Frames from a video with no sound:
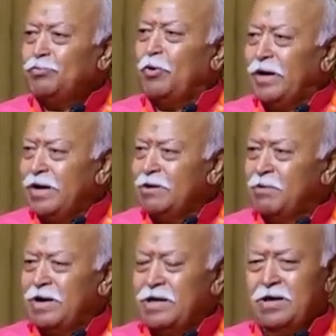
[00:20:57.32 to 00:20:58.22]
before
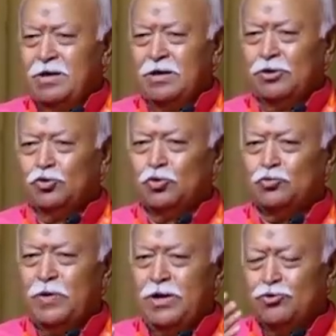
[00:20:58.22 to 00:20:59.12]
anybody,
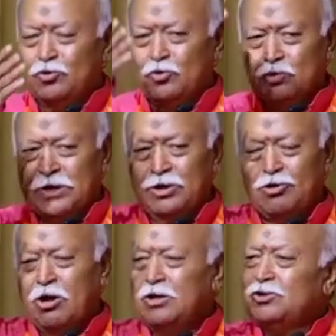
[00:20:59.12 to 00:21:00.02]
Hindus went to nooks
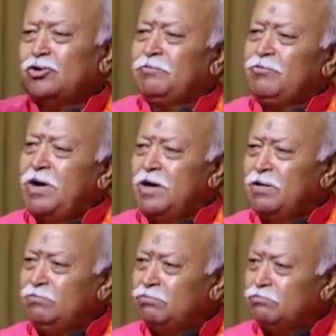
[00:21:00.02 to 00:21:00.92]
and corners of the
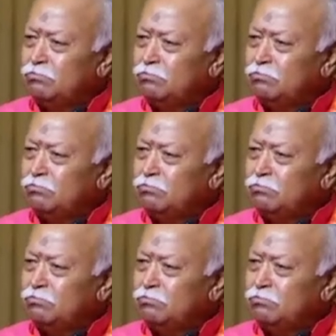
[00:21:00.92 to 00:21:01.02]
world.